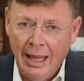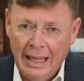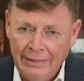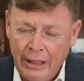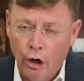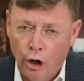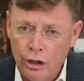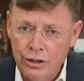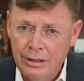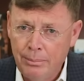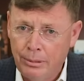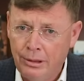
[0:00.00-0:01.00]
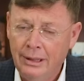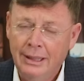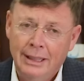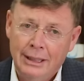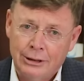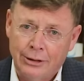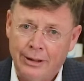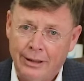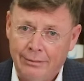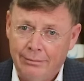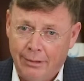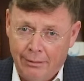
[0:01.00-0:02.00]
and they are simple, so that
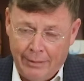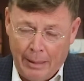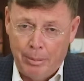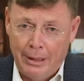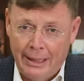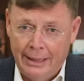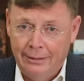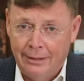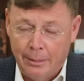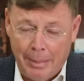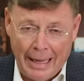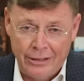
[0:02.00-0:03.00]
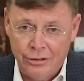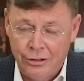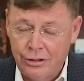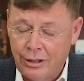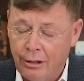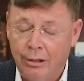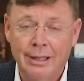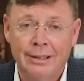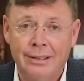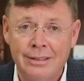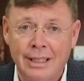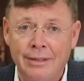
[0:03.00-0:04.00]
that plane and the passengers can all get
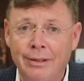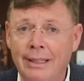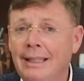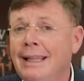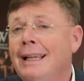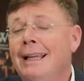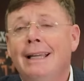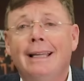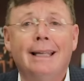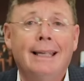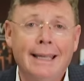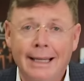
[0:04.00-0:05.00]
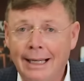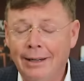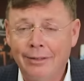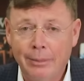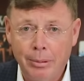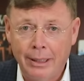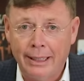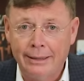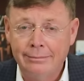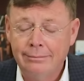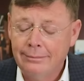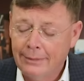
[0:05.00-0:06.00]
there safely, get off the plane,
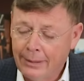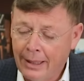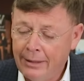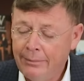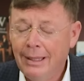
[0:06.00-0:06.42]
okay?